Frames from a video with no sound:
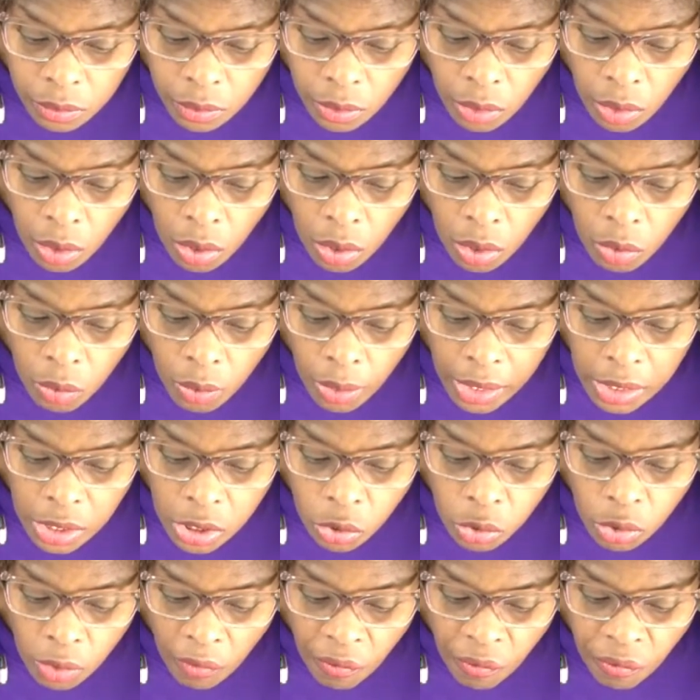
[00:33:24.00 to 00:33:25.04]
All right, so
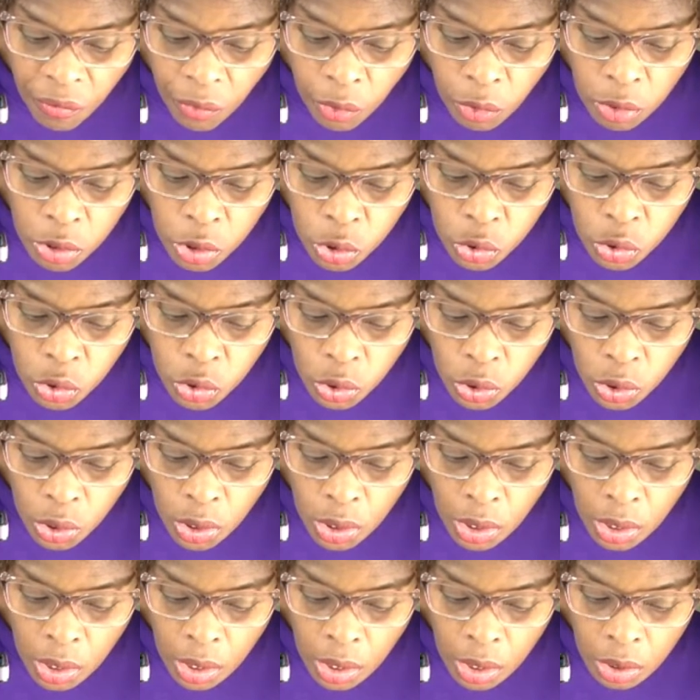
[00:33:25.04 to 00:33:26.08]
the first
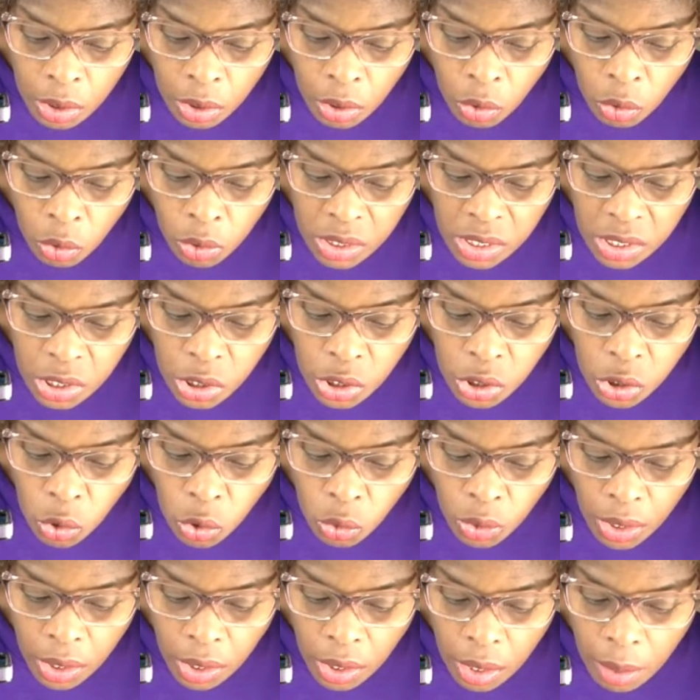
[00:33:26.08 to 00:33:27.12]
coat is
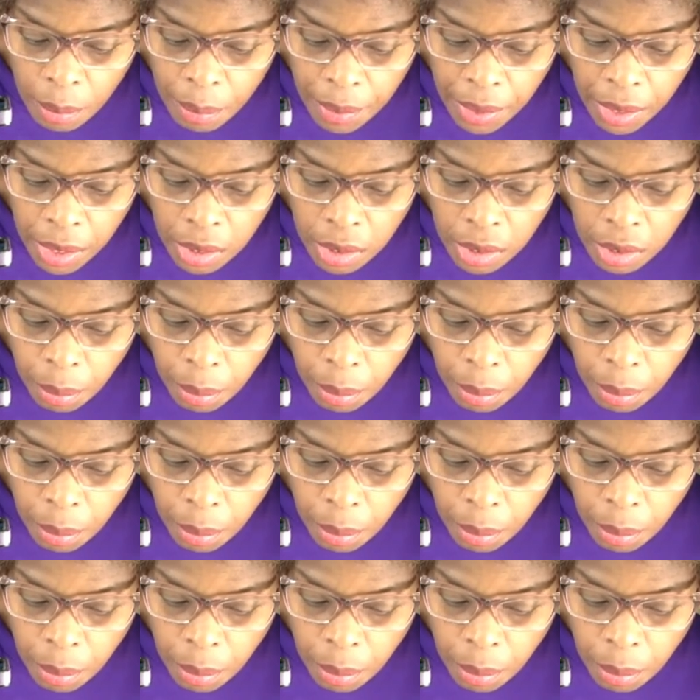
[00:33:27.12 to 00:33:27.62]
soaking up in the